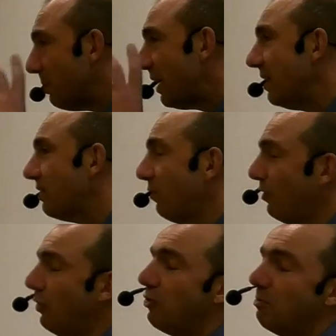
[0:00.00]
begin to
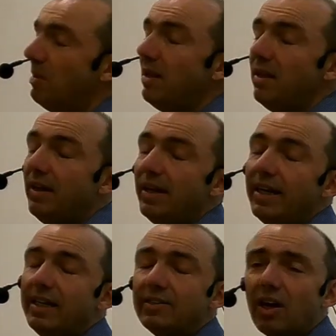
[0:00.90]
form
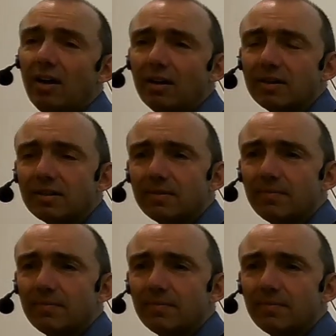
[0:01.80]
in his heart.